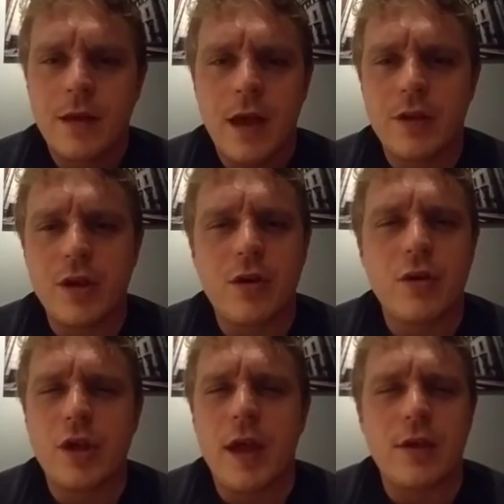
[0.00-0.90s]
And
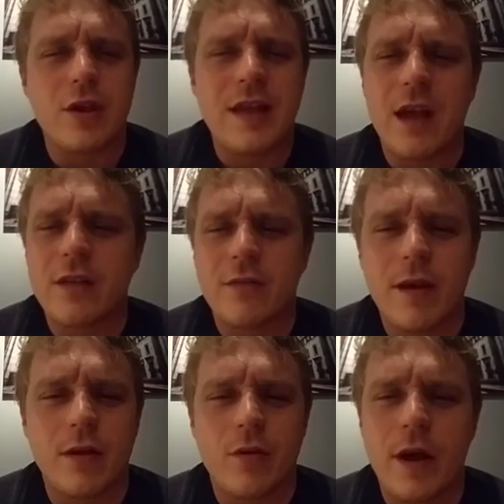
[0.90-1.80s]
she danced
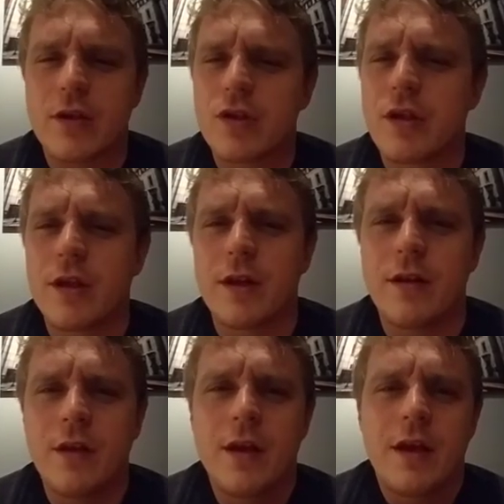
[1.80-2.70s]
around the
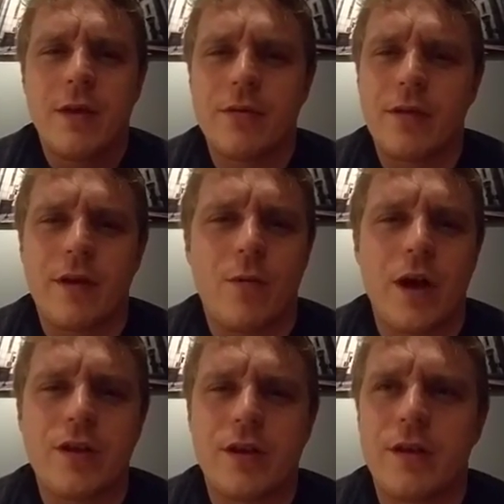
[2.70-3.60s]
question. It was like
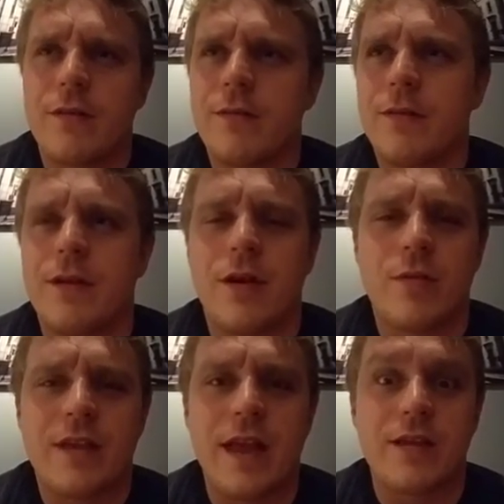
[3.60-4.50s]
watching,
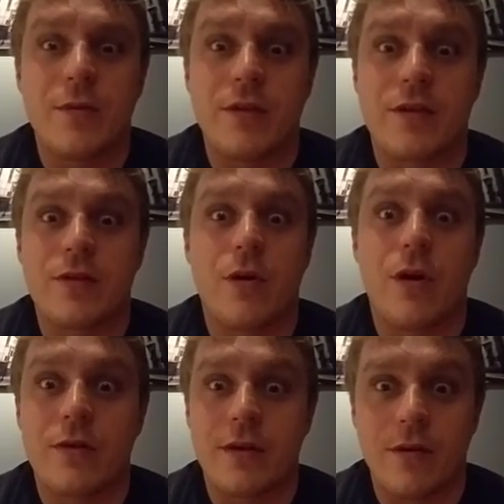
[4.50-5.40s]
Dancing with the Stars.